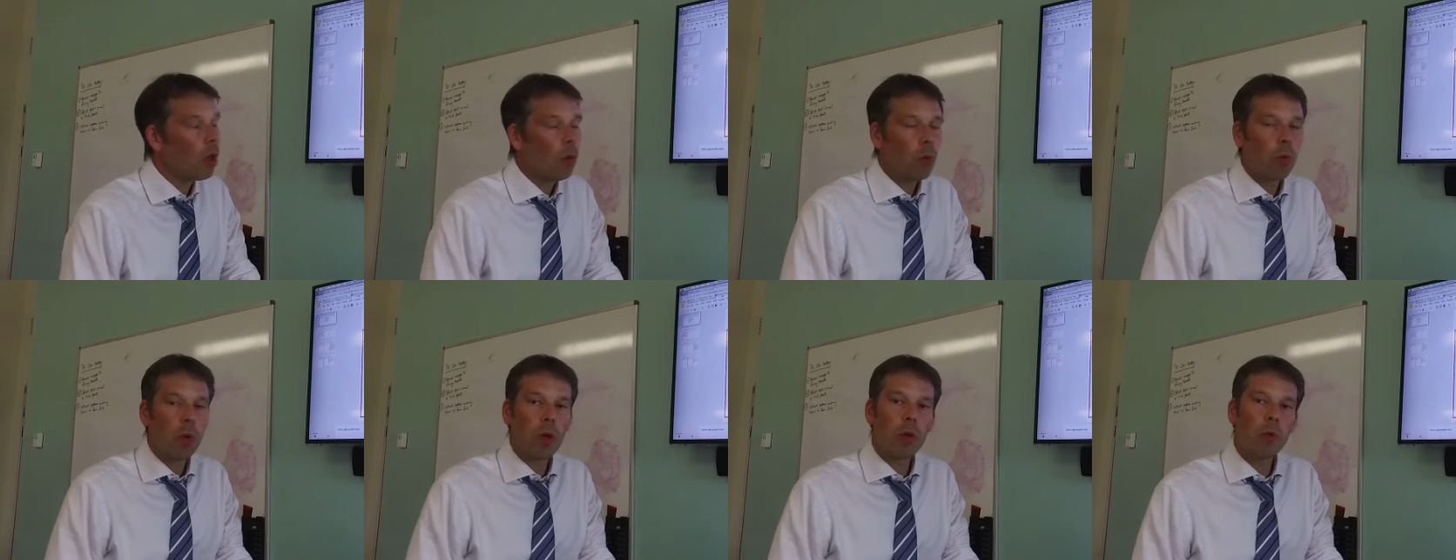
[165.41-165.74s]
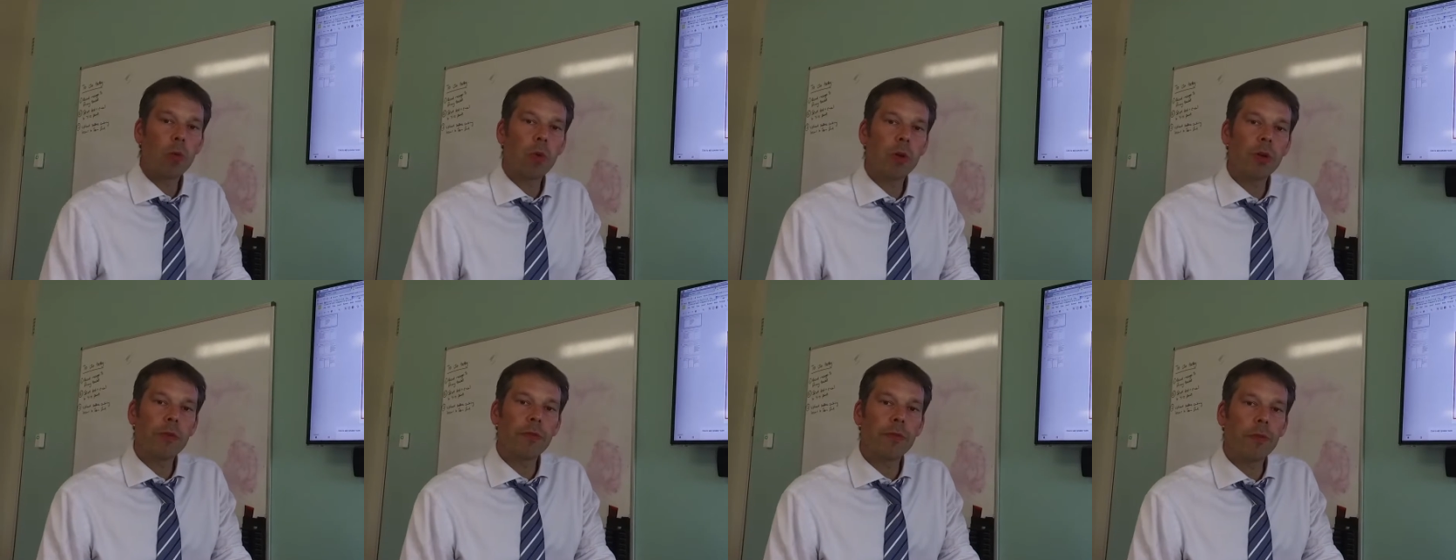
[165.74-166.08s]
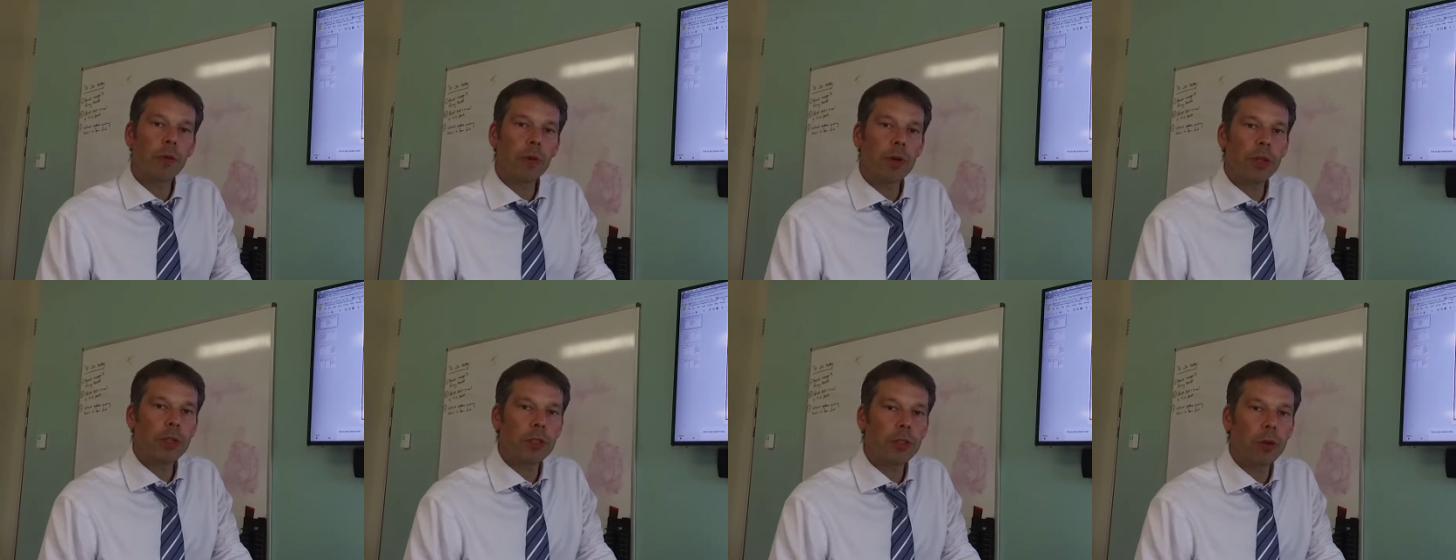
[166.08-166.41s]
we would
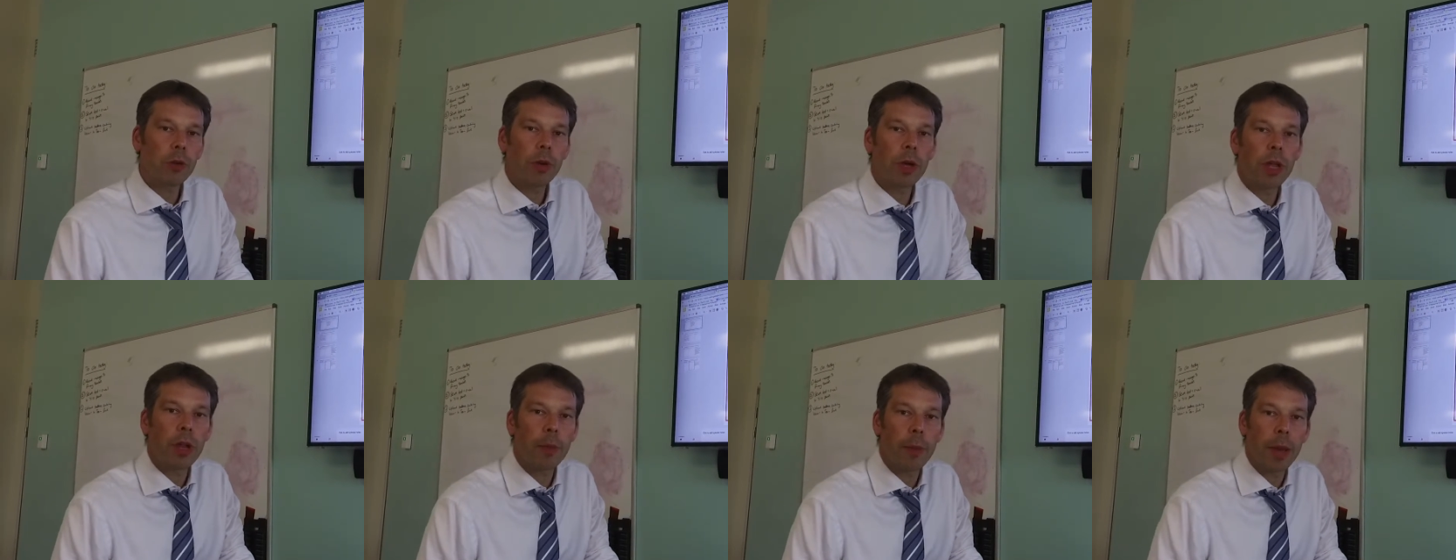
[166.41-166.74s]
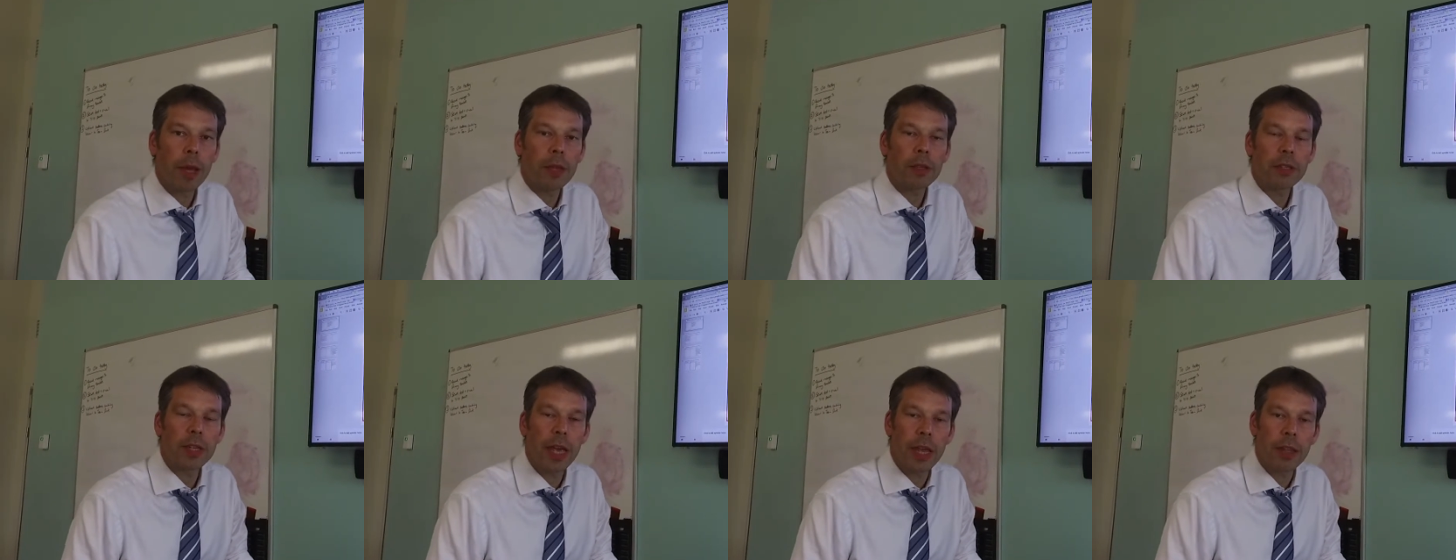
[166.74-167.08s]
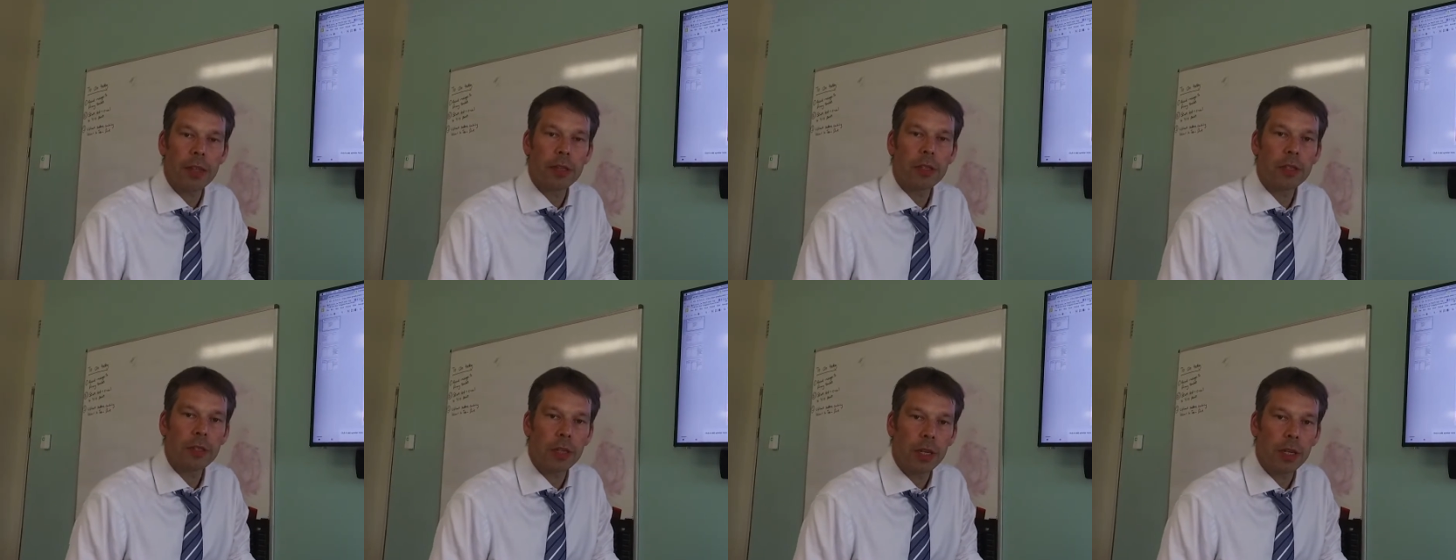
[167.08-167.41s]
avoid talking about
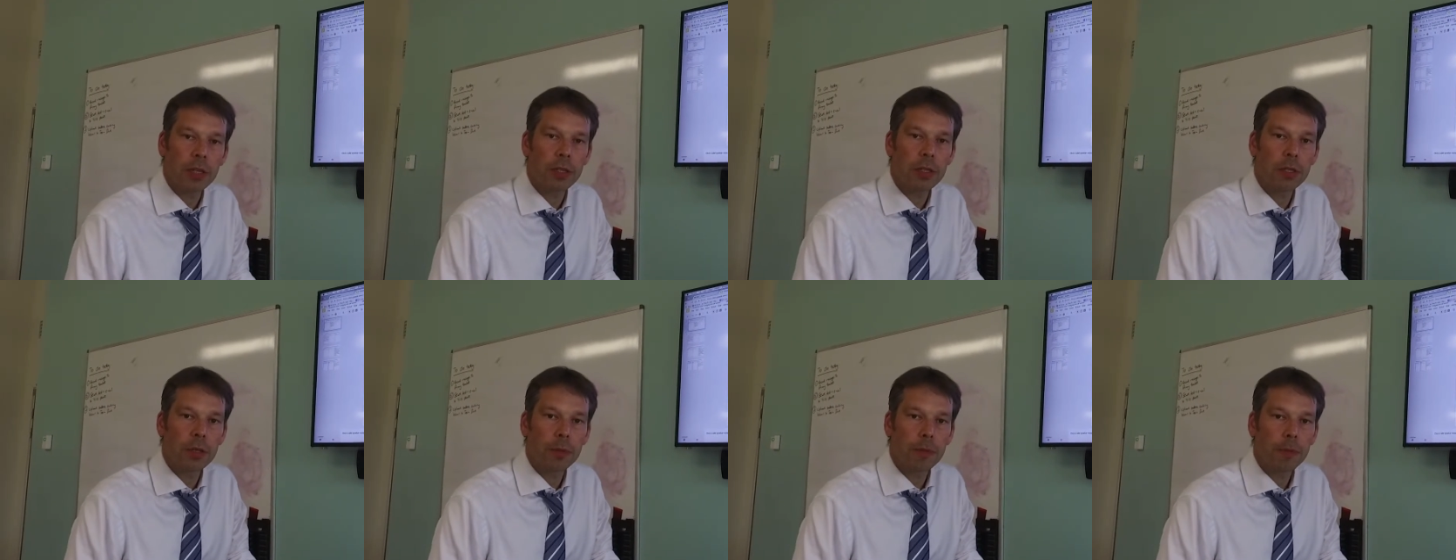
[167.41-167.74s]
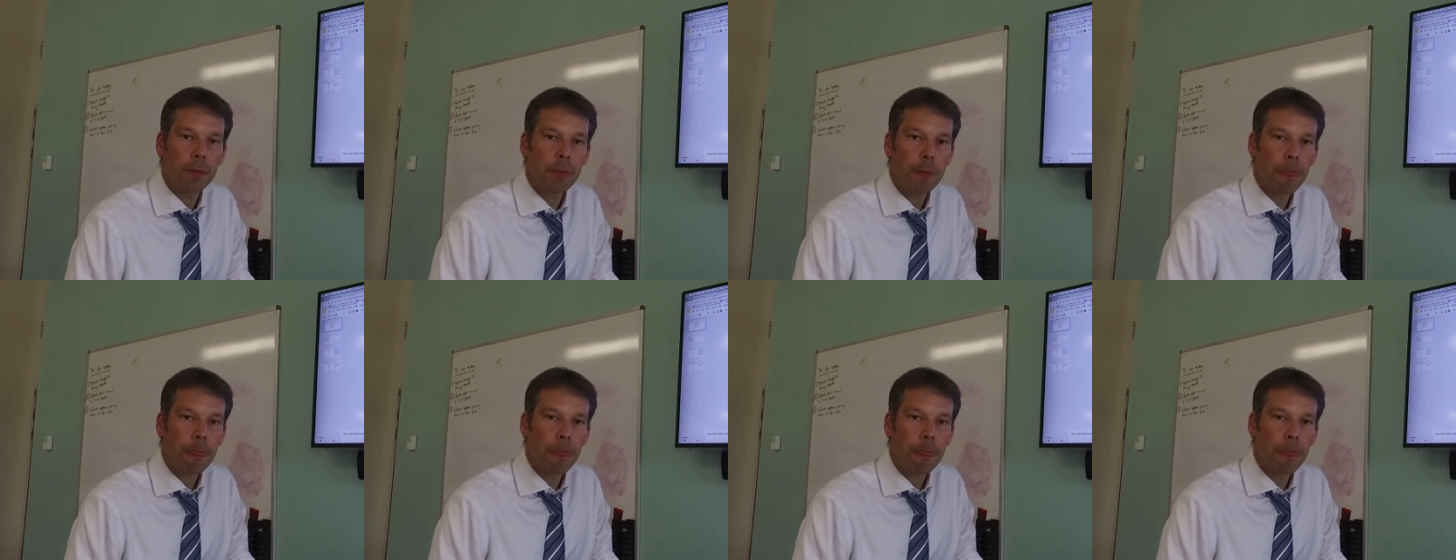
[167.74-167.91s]
tenses,